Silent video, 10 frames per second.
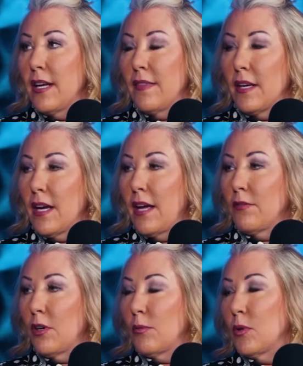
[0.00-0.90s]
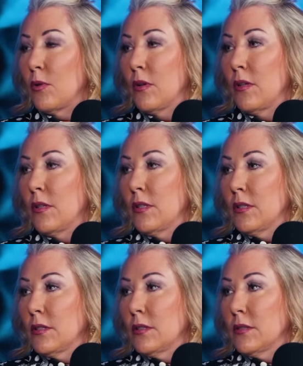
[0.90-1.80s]
and the nonverbal.
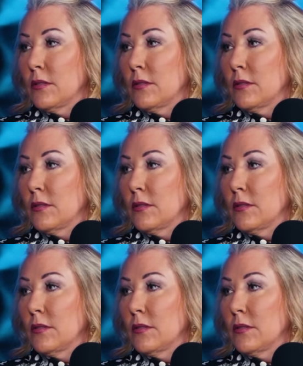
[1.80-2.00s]
Nonverbal.